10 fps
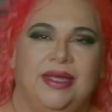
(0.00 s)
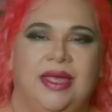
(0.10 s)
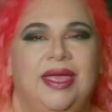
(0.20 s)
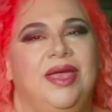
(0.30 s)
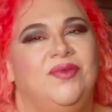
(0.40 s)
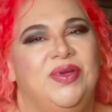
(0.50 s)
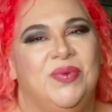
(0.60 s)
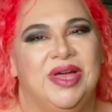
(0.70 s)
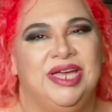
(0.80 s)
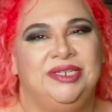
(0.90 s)
Hey
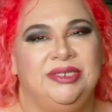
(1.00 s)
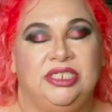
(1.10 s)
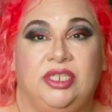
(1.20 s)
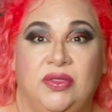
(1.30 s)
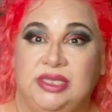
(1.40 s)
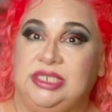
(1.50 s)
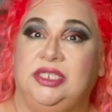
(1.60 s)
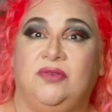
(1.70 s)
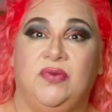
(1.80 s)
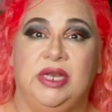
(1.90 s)
everyone, so this is
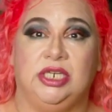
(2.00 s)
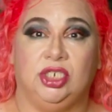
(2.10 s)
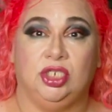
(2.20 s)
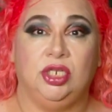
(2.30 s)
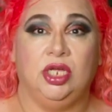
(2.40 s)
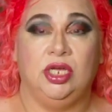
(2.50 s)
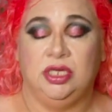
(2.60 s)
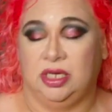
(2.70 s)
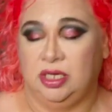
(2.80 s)
the finished look.